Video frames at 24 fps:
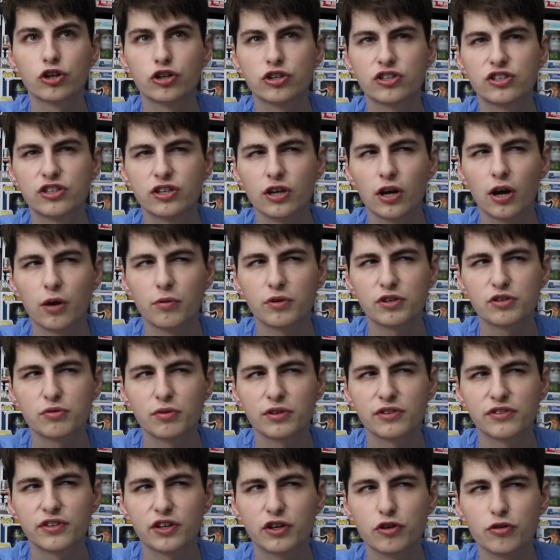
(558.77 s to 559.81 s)
which
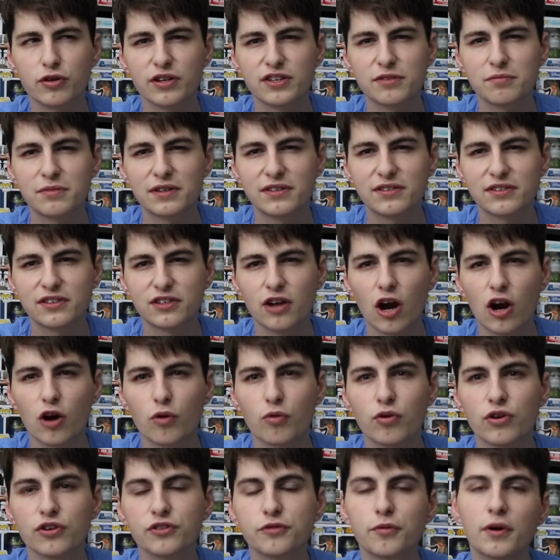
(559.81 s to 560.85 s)
ones? The Christmas Star
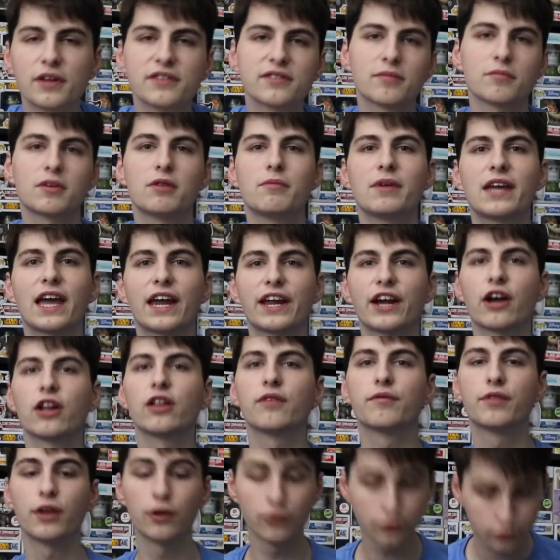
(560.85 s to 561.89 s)
Wars ones. I'm going to be getting
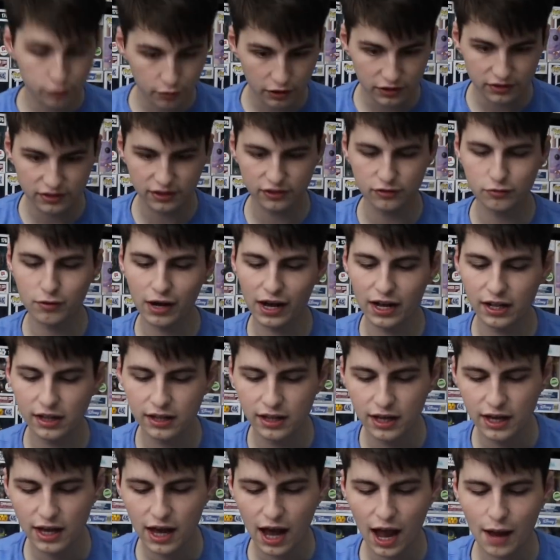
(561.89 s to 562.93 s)
all of those ones as
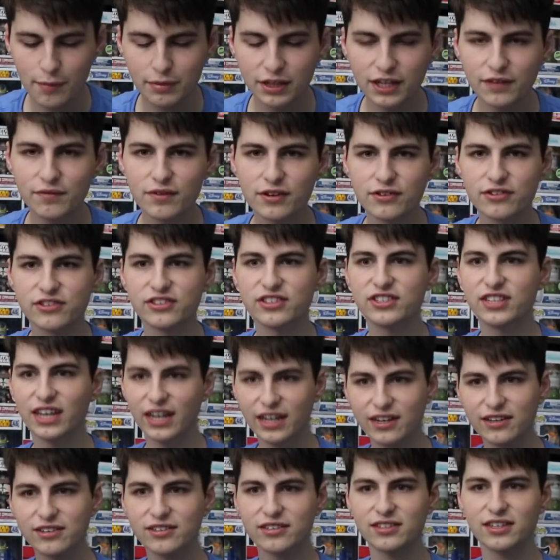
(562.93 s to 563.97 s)
well. I believe there's
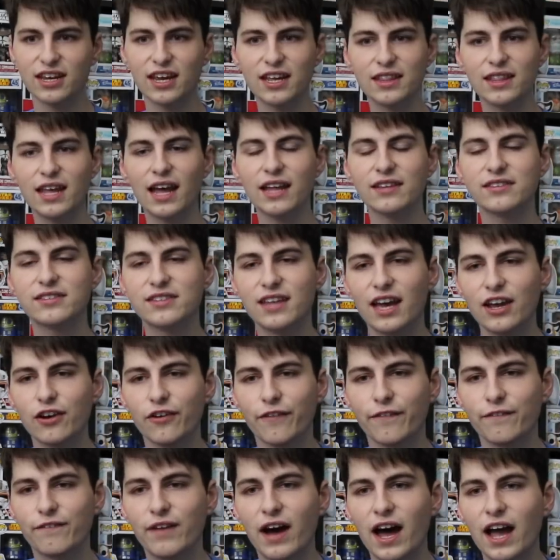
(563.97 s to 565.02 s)
six in that set,
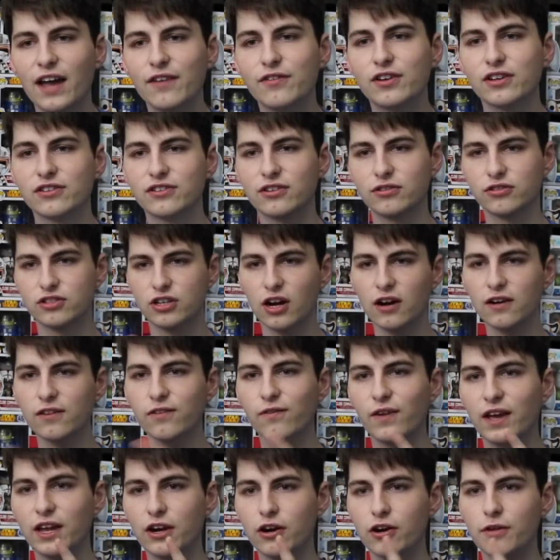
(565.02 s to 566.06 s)
or five, because there's
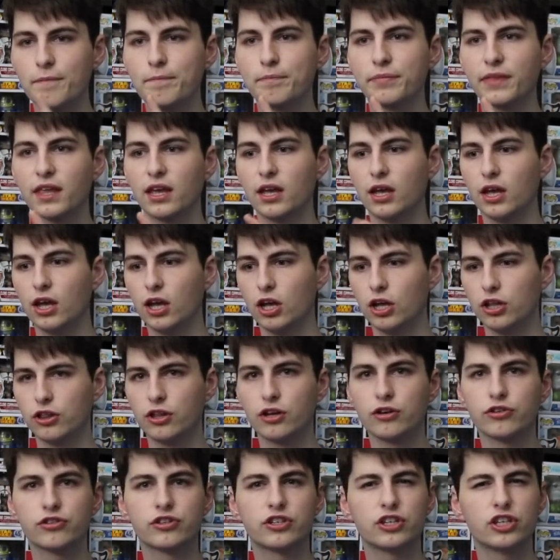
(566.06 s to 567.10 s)
Darth Vader,
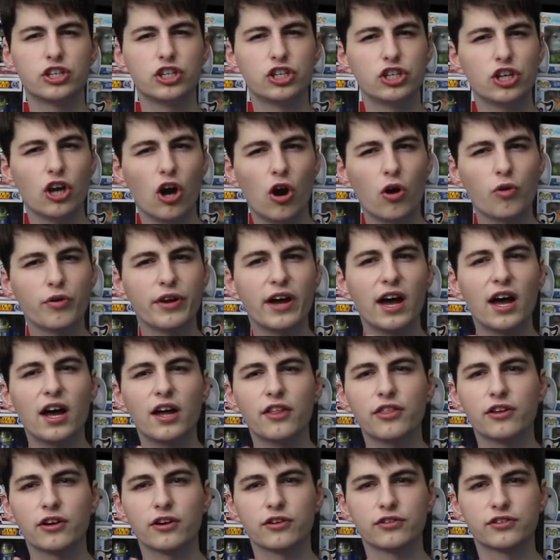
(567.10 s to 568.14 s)
there's
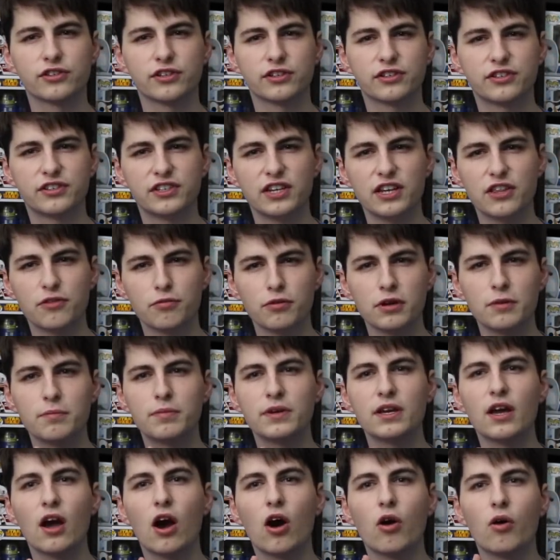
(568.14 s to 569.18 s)
Yoda, there's
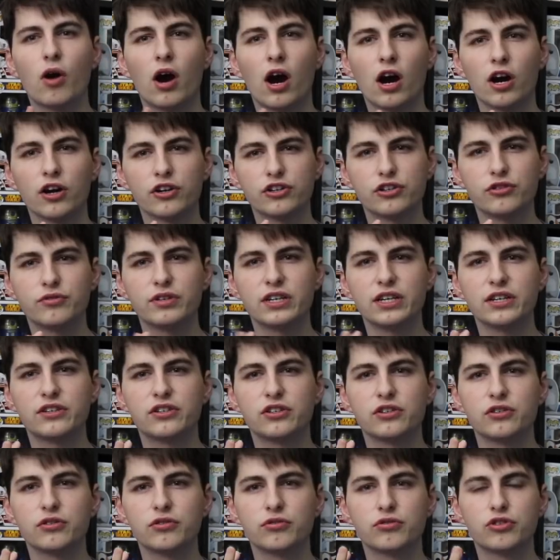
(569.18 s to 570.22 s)
C-3PO,
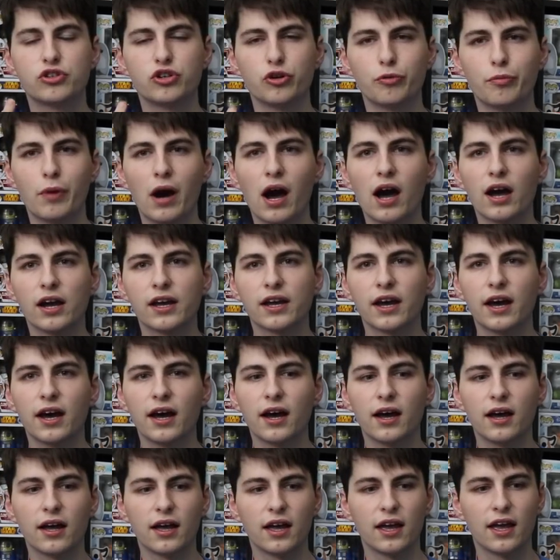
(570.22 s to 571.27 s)
R2-D2,
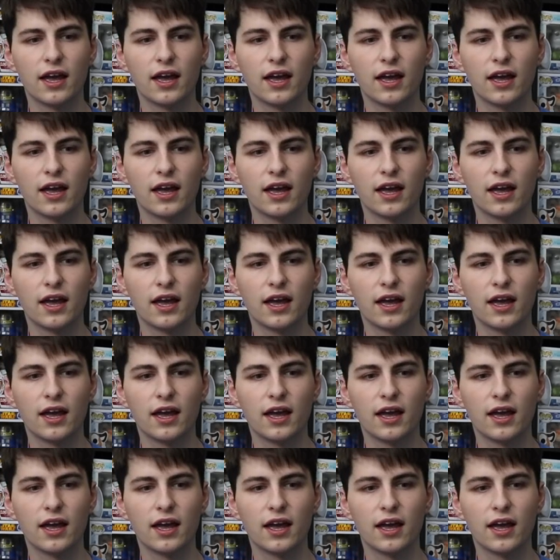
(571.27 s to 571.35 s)
Chewbacca,